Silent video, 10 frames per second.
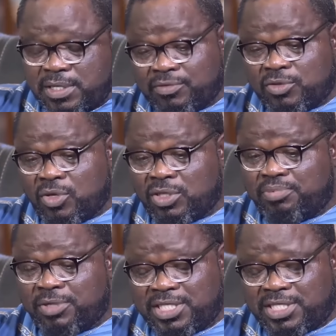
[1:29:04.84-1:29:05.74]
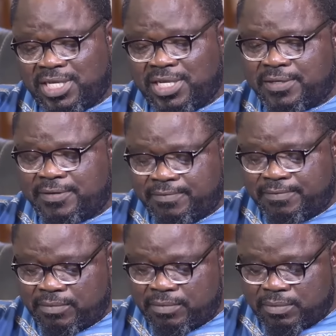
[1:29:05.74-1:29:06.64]
I have to call the police, yeah.
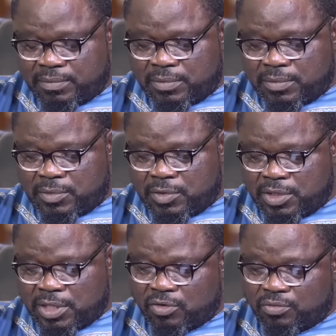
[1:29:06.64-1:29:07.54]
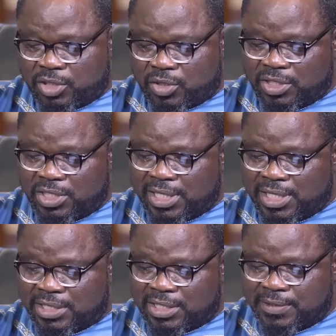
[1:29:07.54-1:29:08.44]
So that they'll be taught their
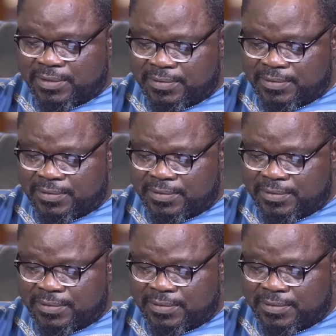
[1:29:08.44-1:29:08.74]
lesson.